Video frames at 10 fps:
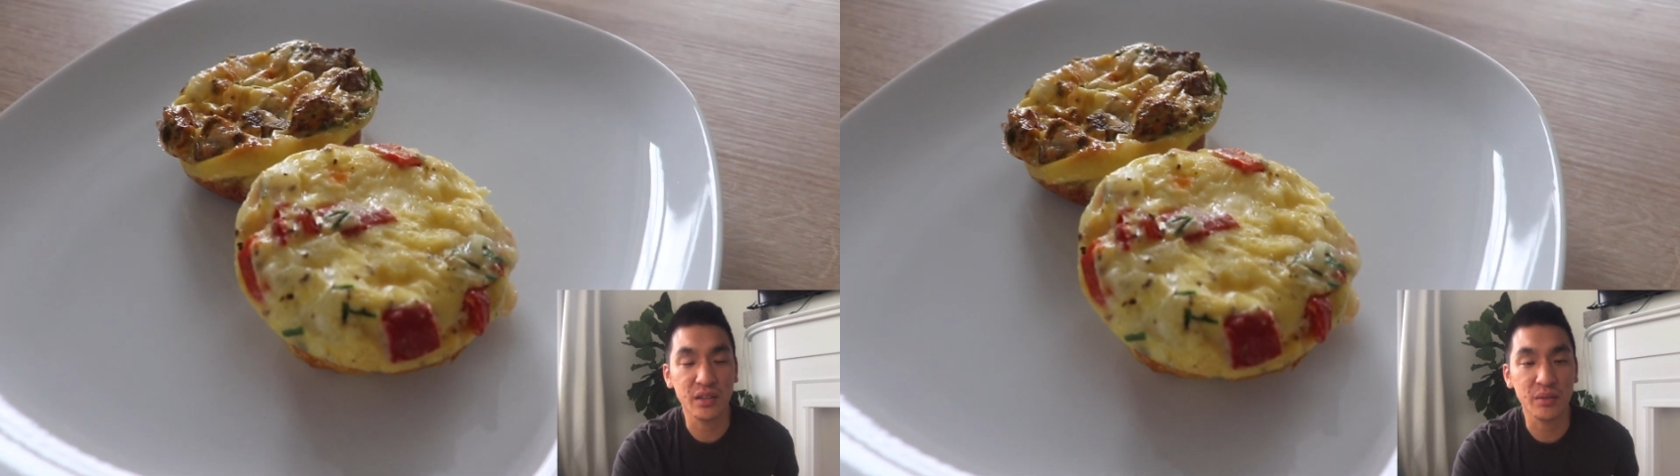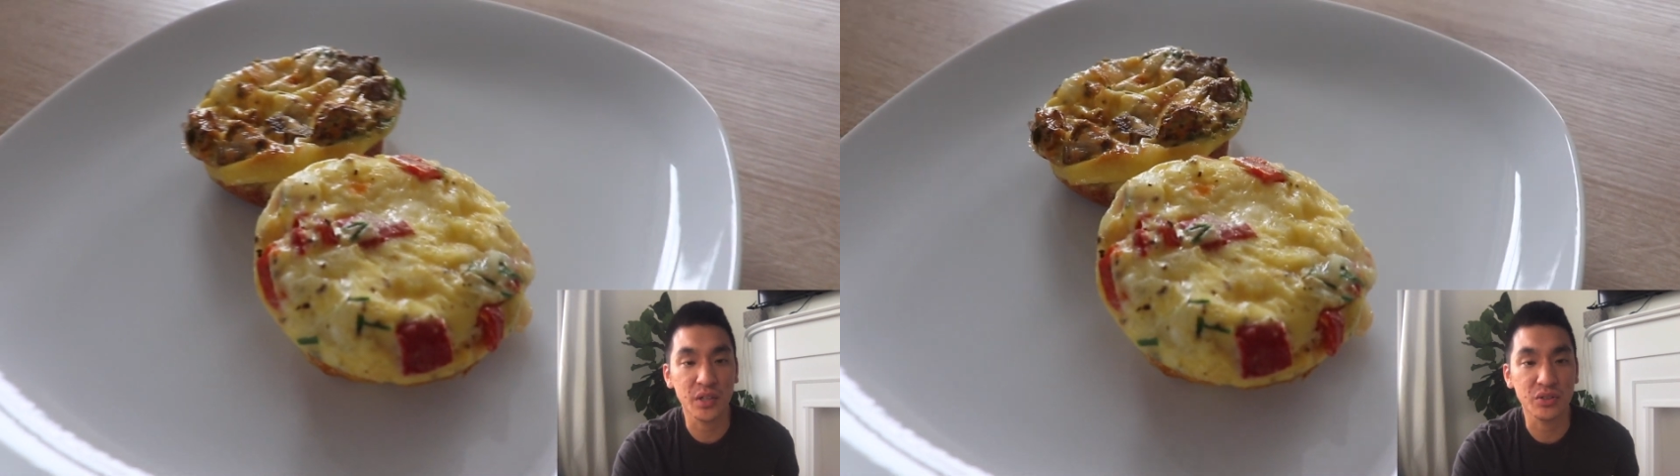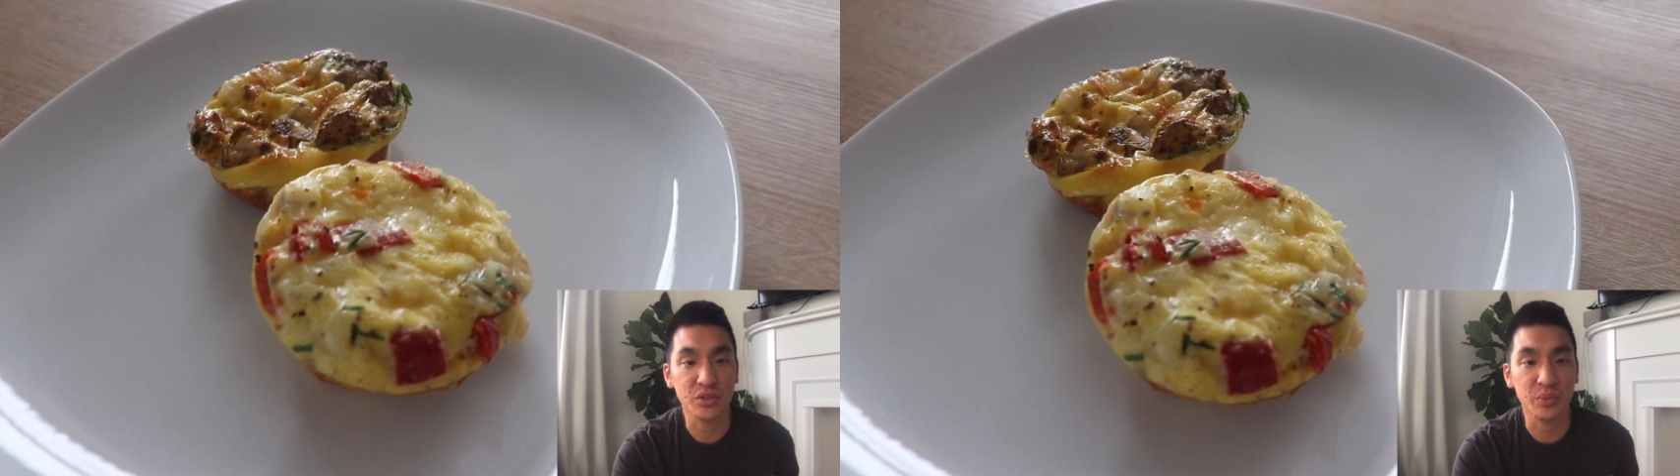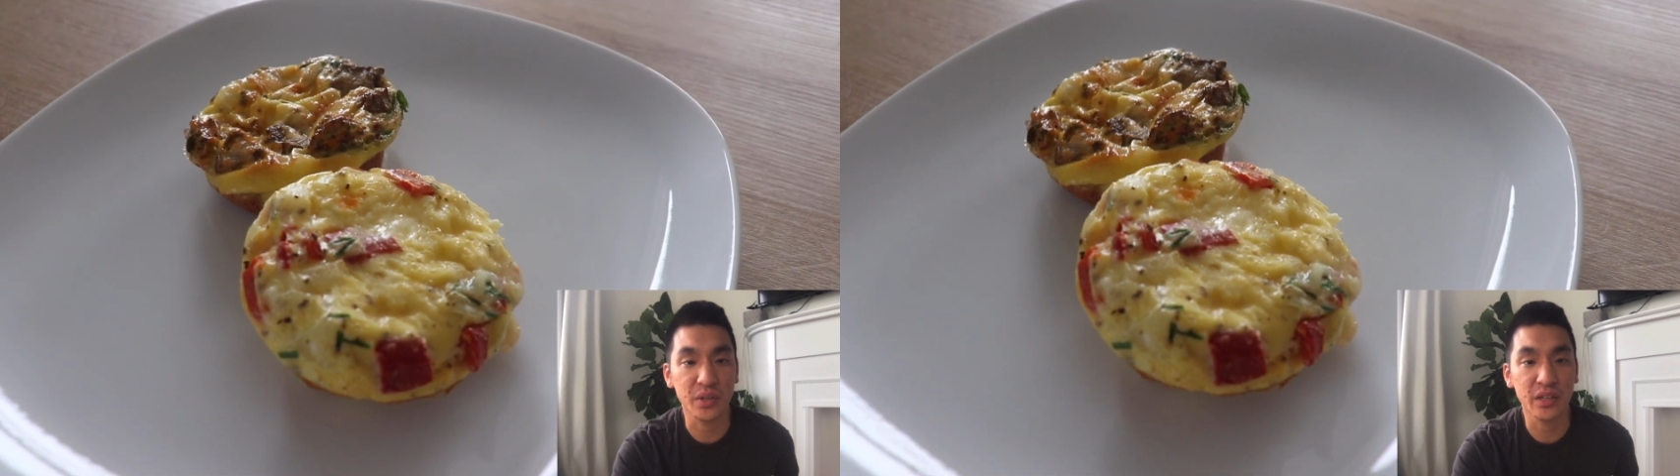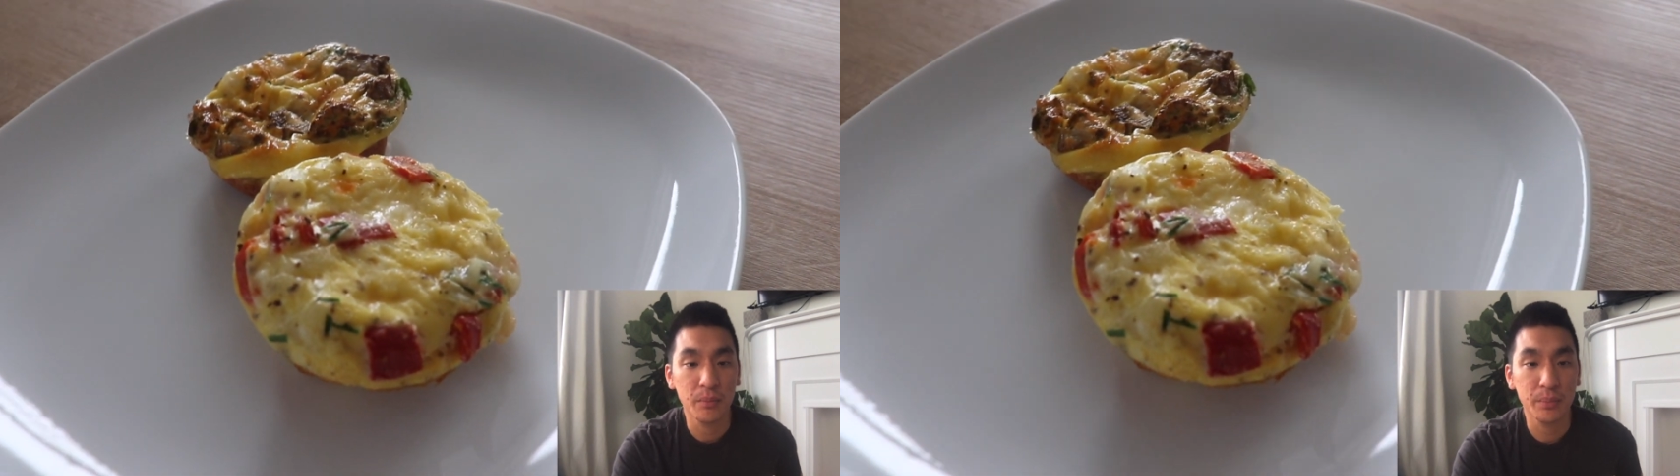I'm not sure
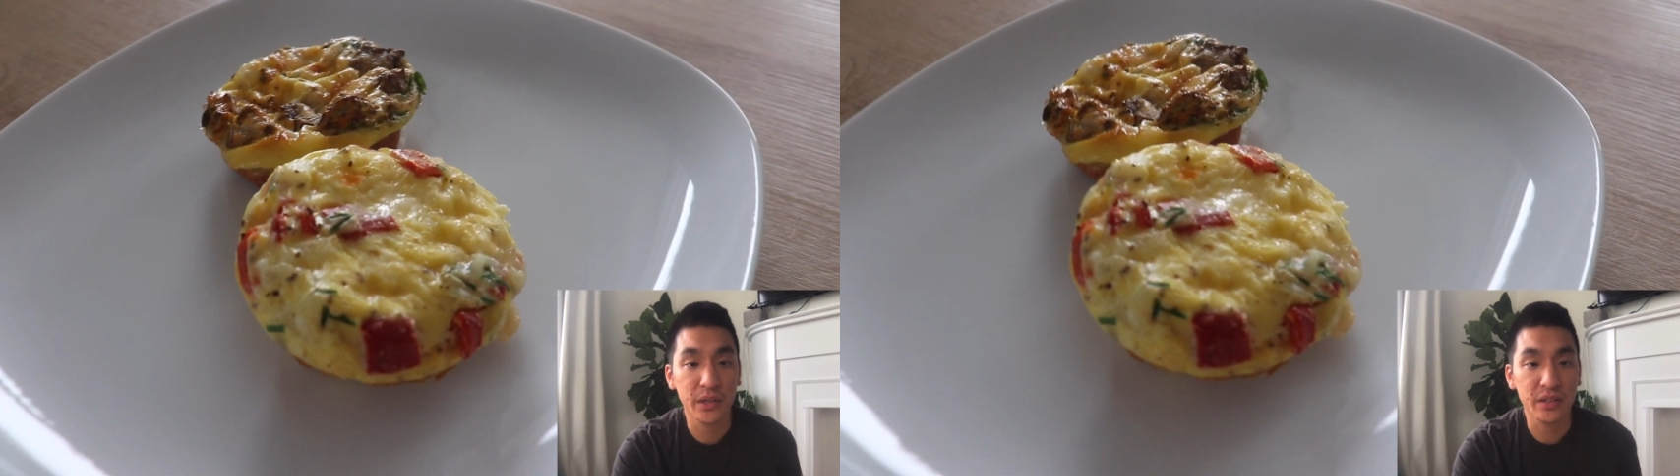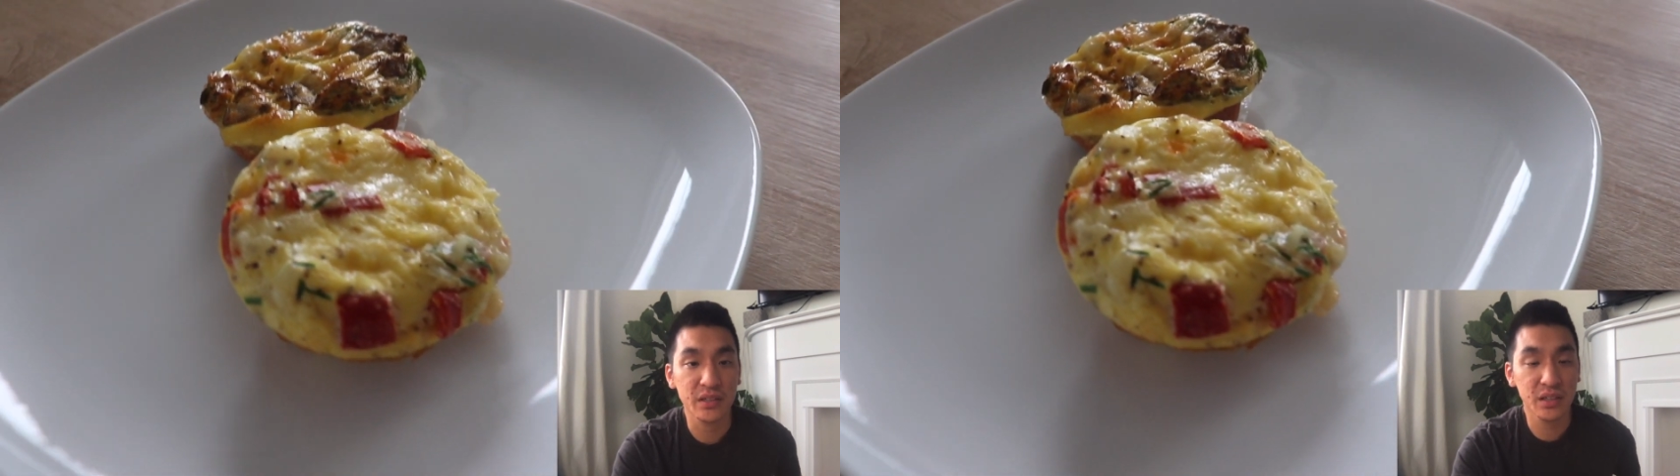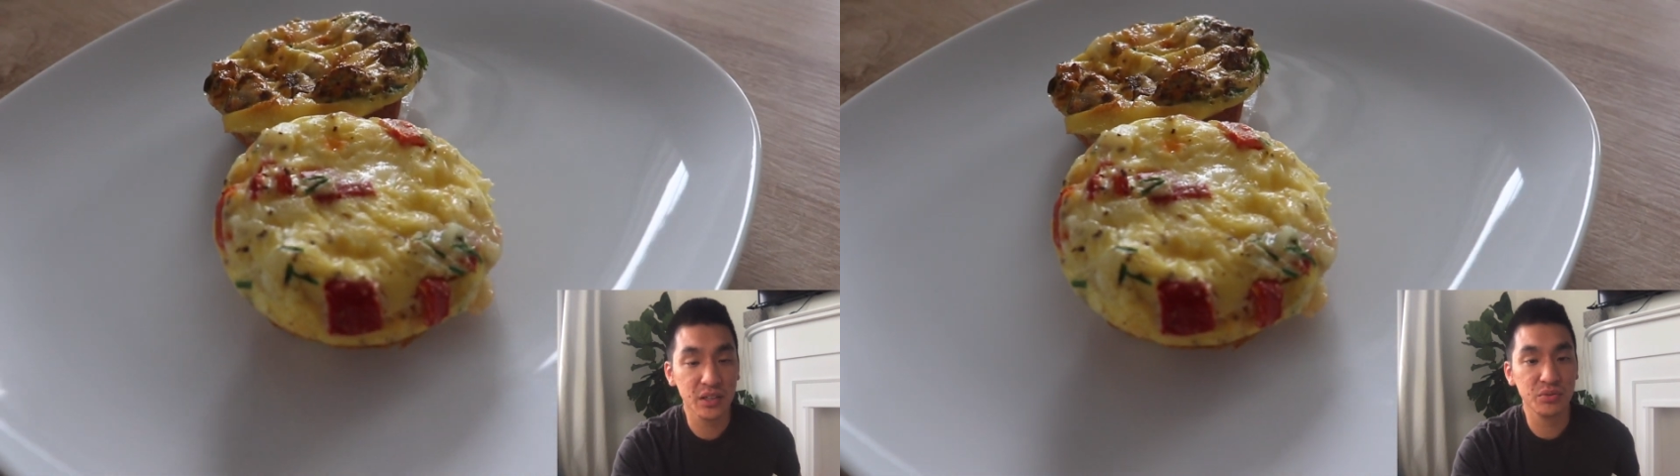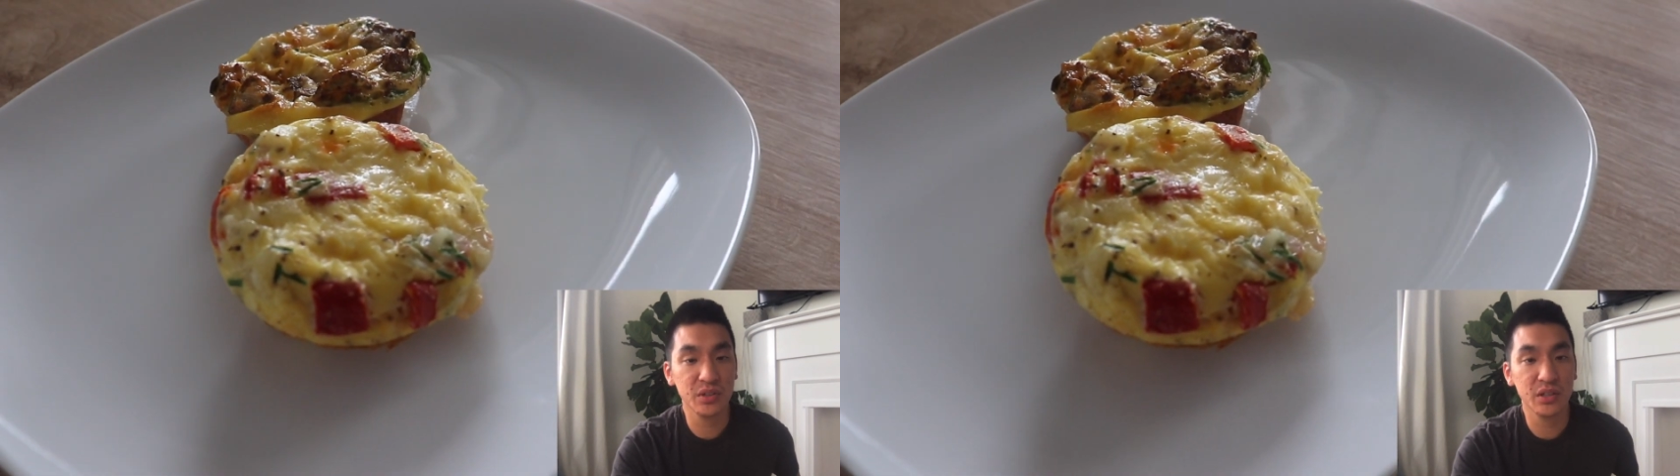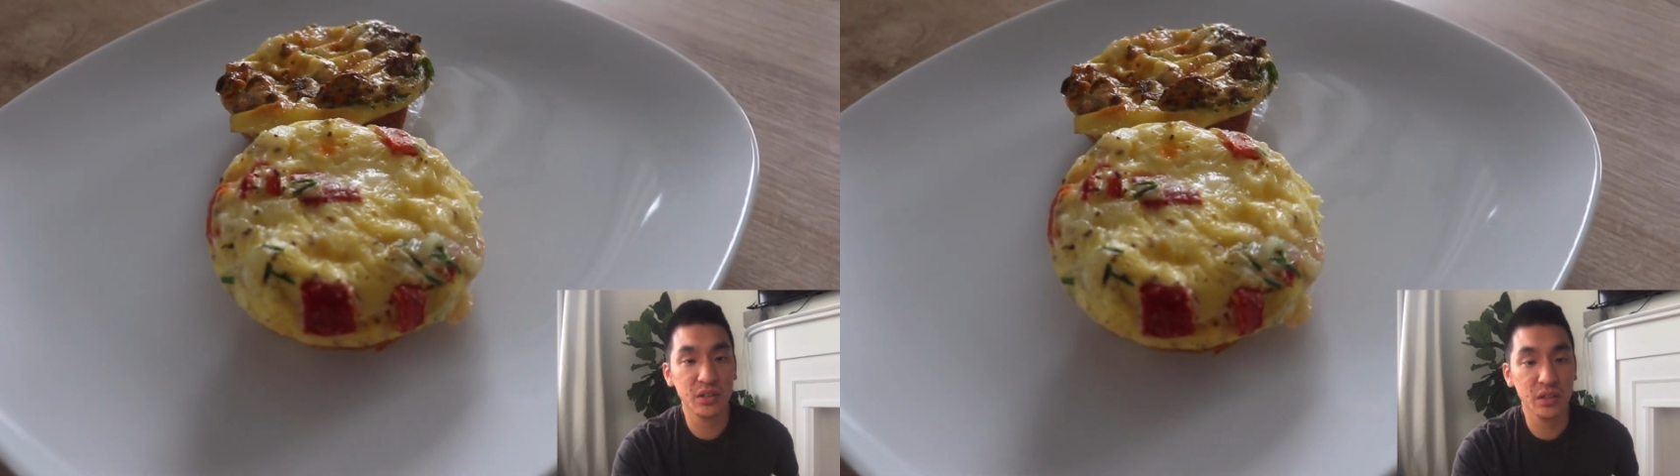why, but they taste
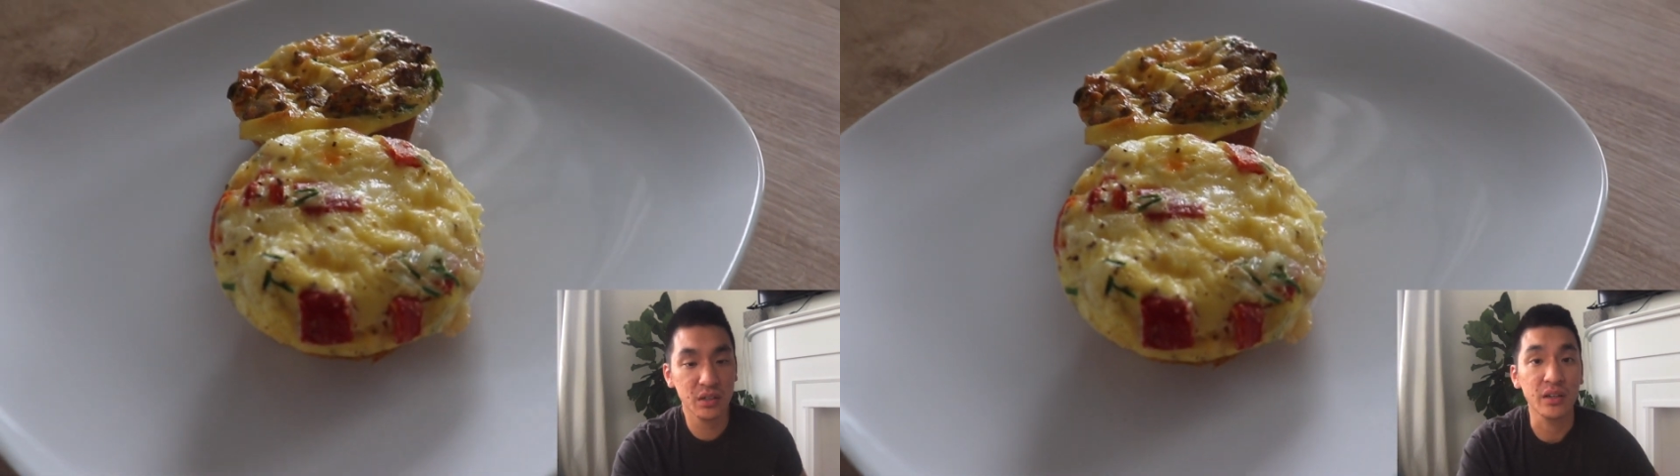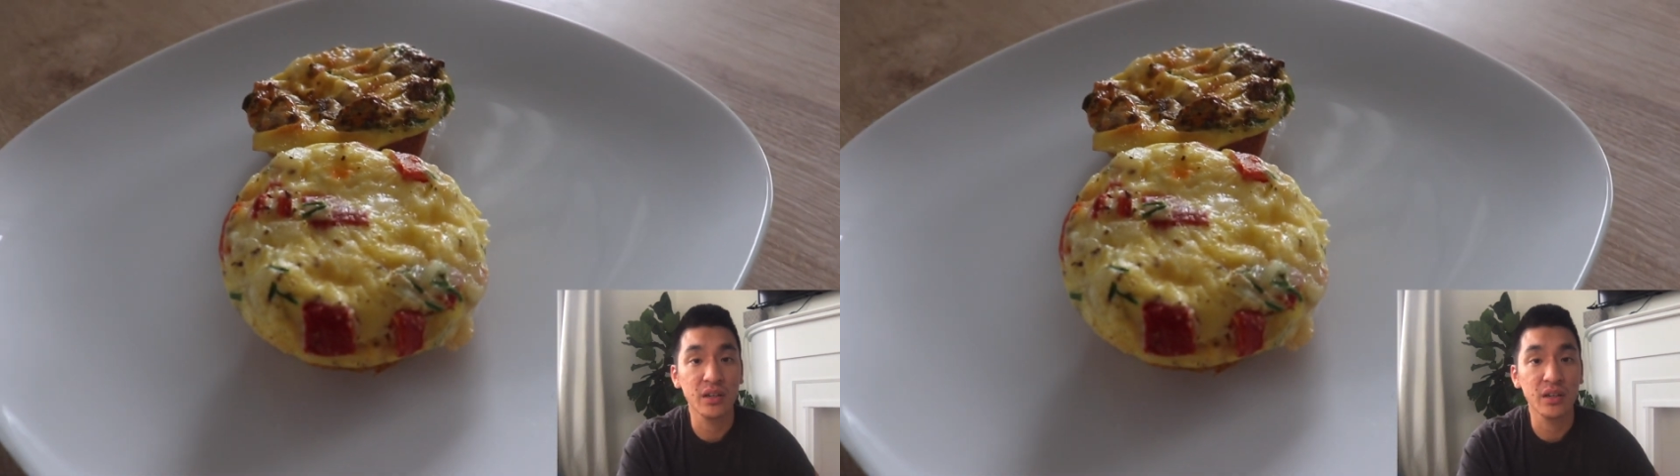really good.